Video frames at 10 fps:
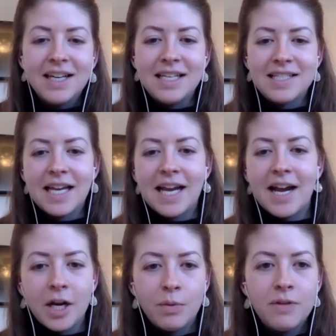It's like,
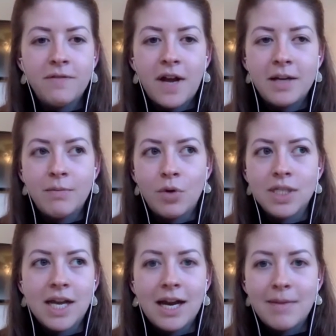how do we find more
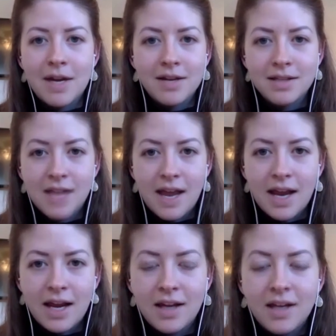time out of the
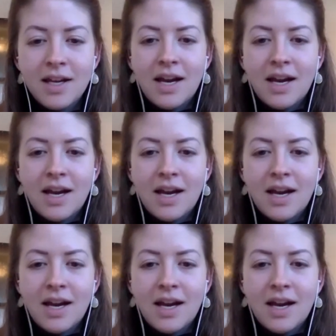day